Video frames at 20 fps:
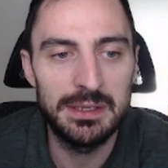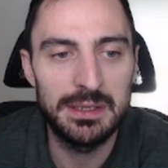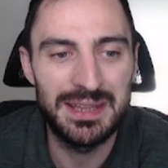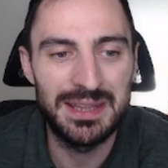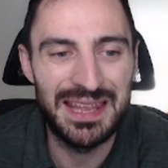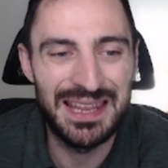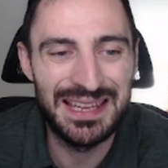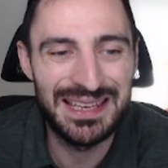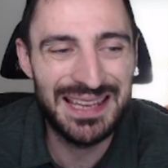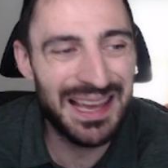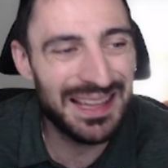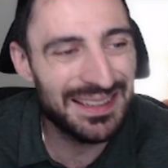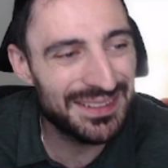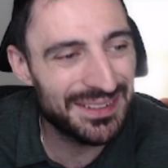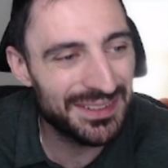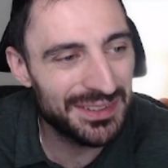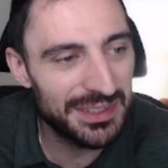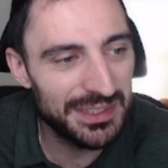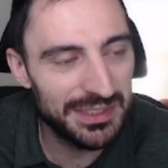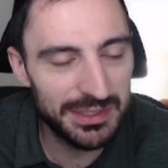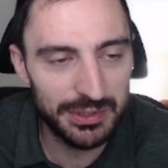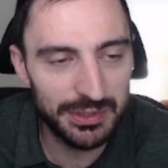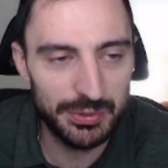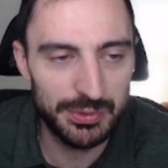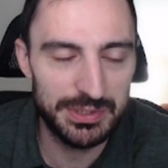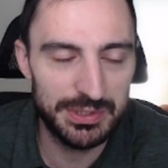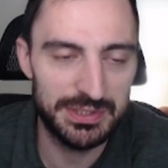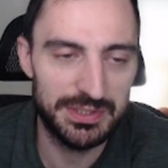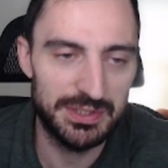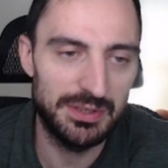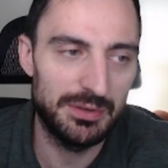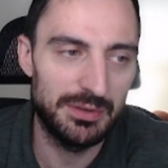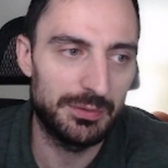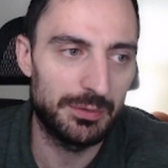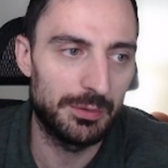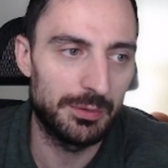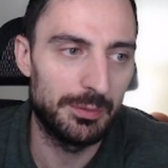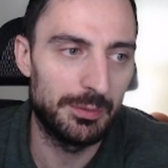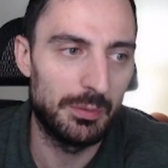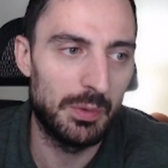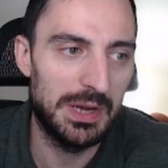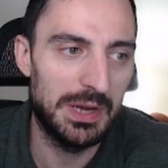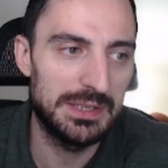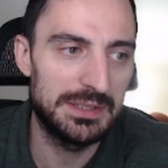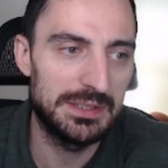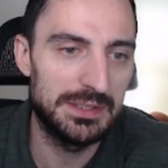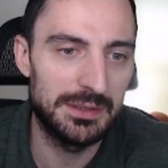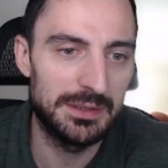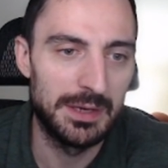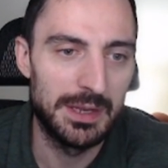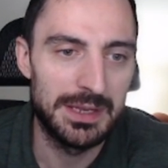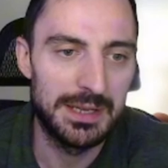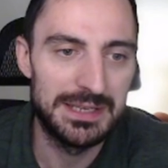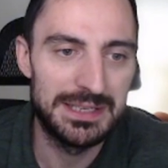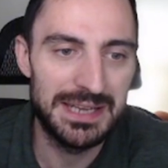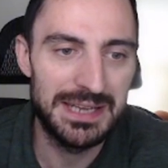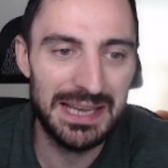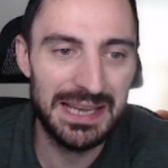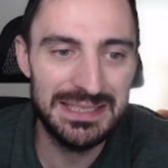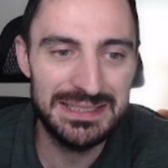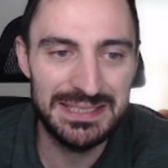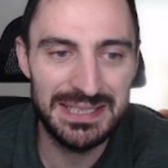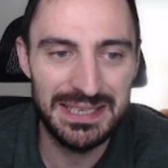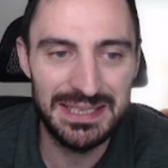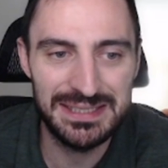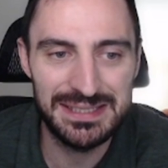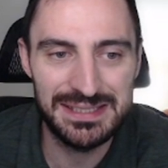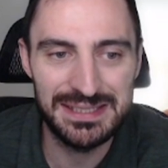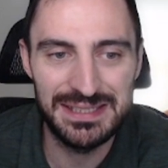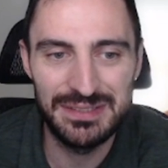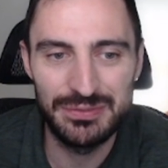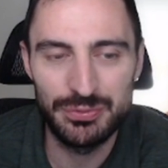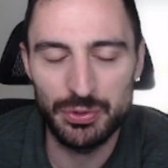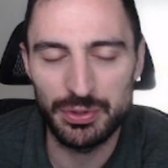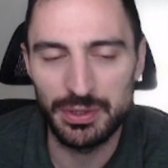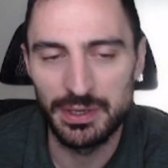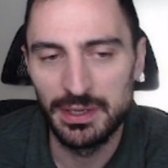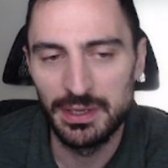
another inaccuracy from white here, knight takes e4,